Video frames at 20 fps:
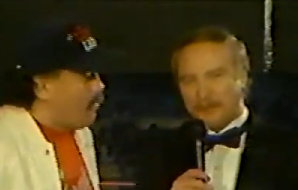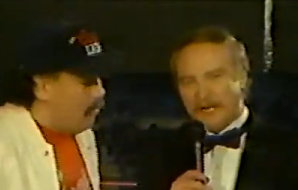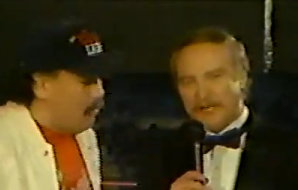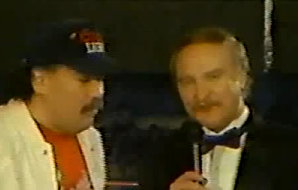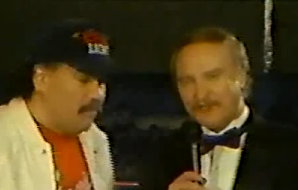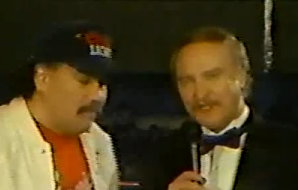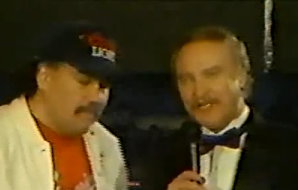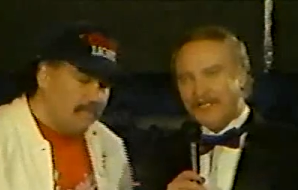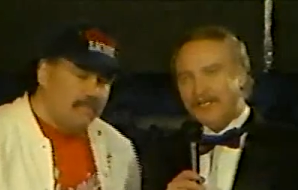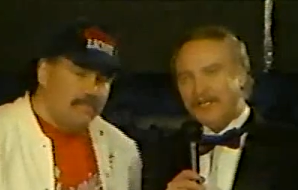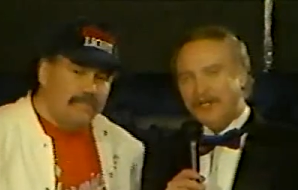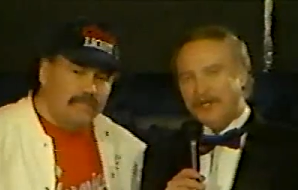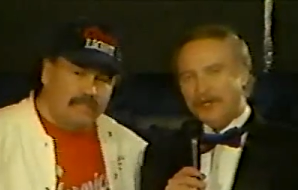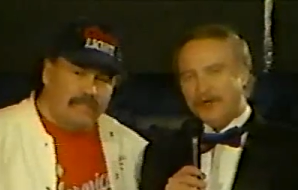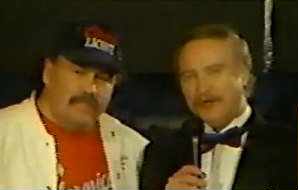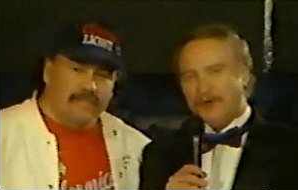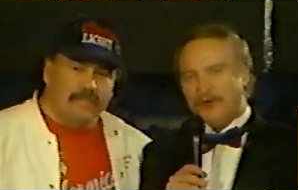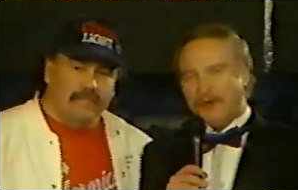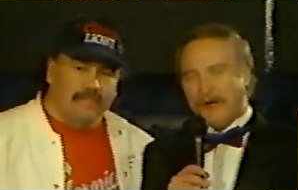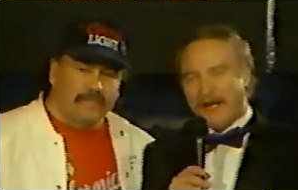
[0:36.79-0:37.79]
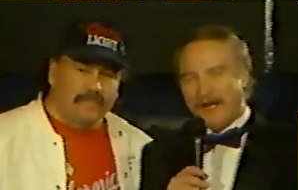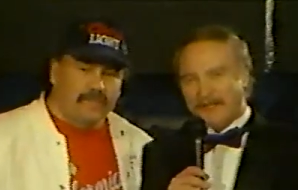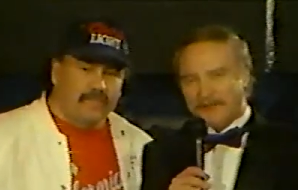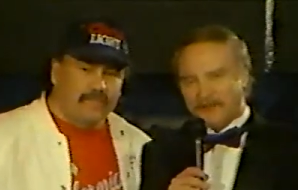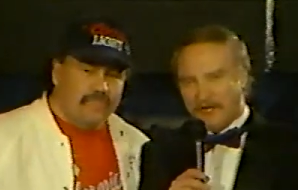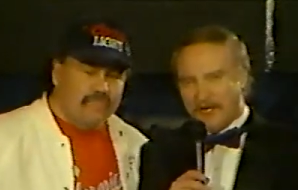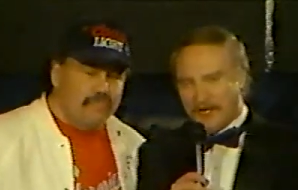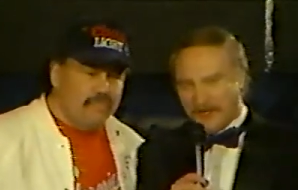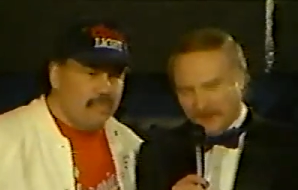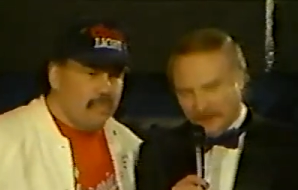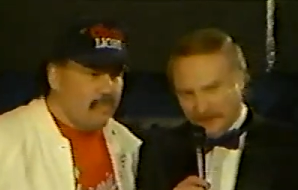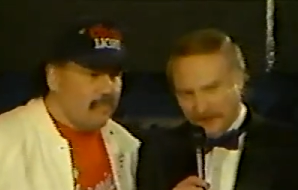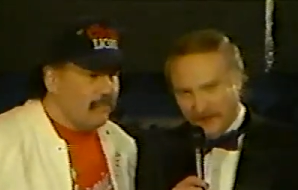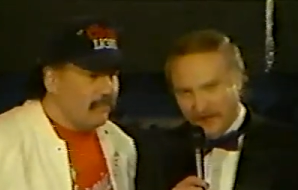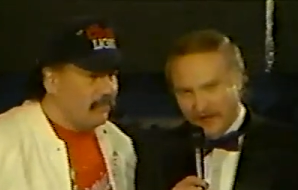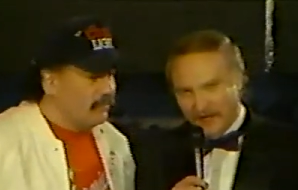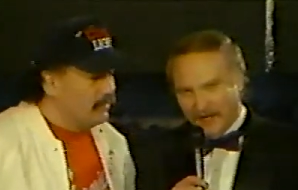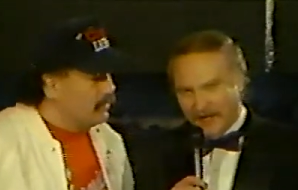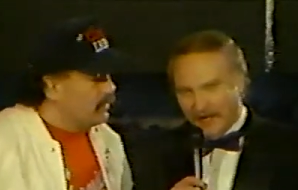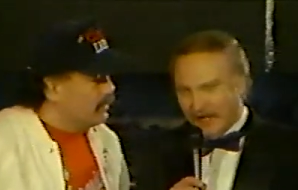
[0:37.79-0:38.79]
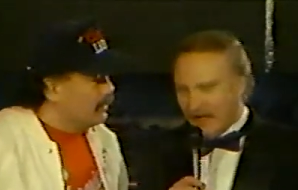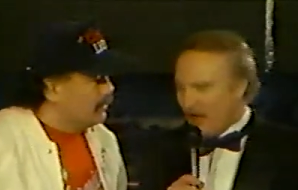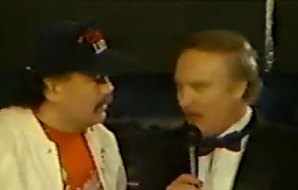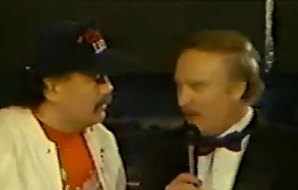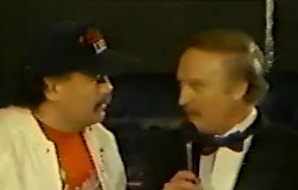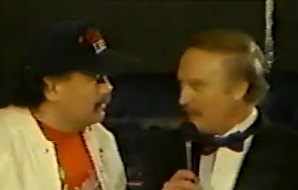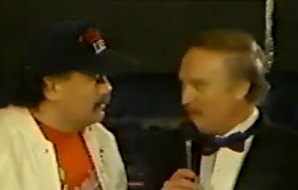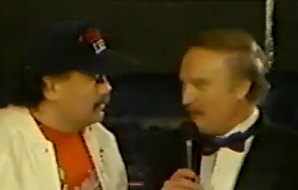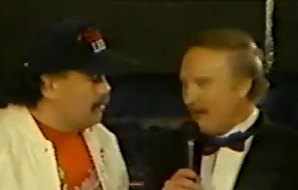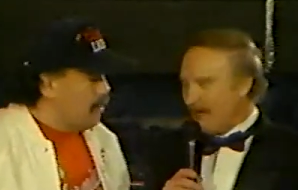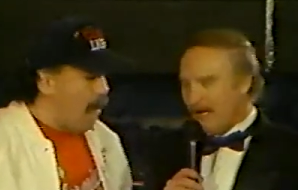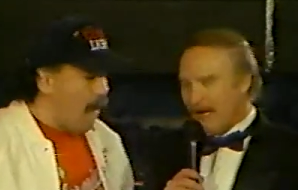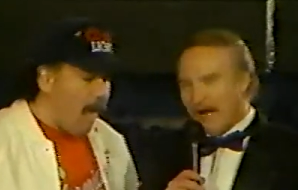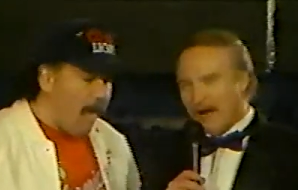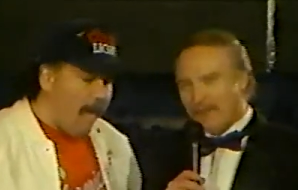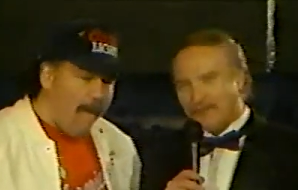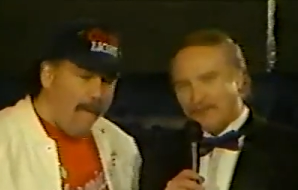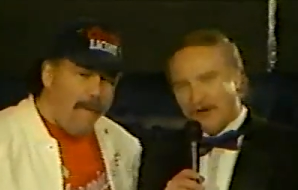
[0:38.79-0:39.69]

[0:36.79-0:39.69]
Speaker 1: Wrestling USA. Hello, everybody. I'm